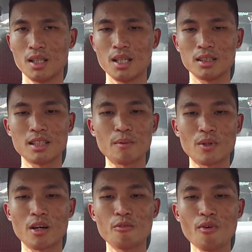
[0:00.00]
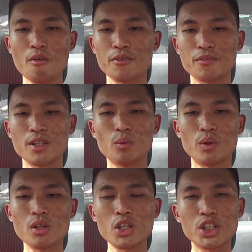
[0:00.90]
Snapdragon 450
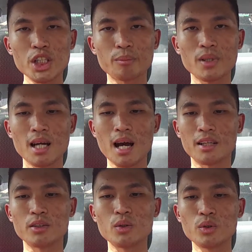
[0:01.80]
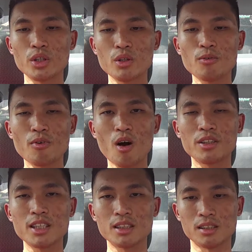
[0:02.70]
will not ship until
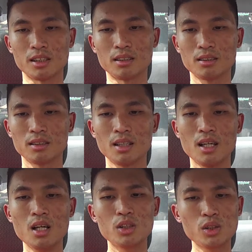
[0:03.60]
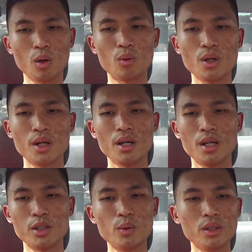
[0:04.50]
Q4 this year, so
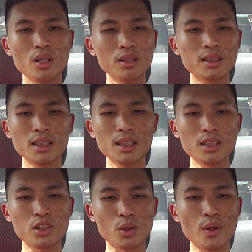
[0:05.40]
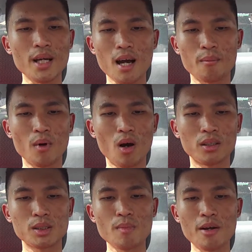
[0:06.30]
you will not see it showing up
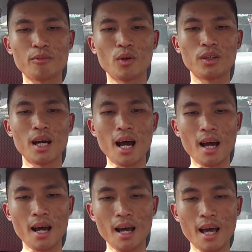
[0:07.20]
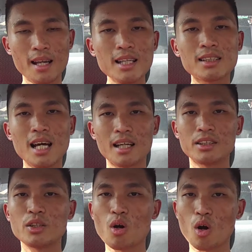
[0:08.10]
on smartphone at least
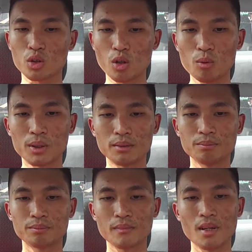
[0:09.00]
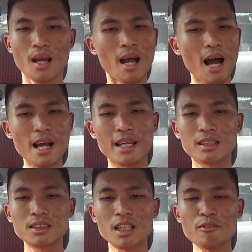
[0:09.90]
until October. I
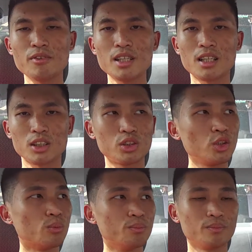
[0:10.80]
can safely assume